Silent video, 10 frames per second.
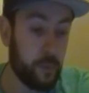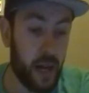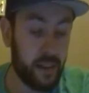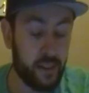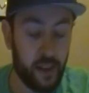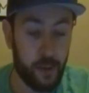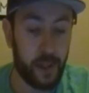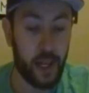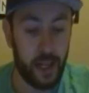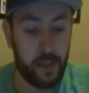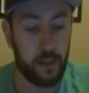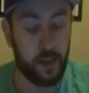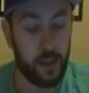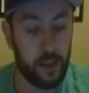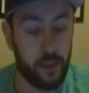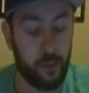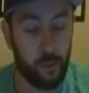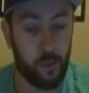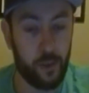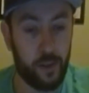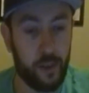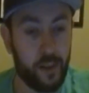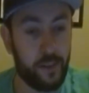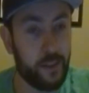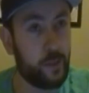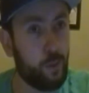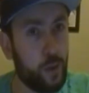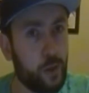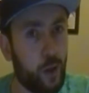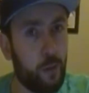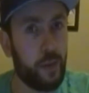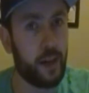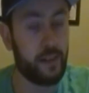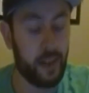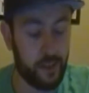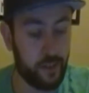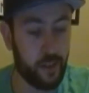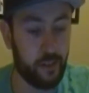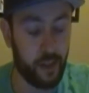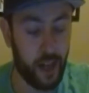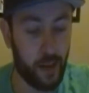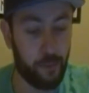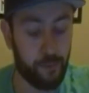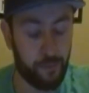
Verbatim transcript: back to the topic at hand. Uh, the this one caught my attention a lot,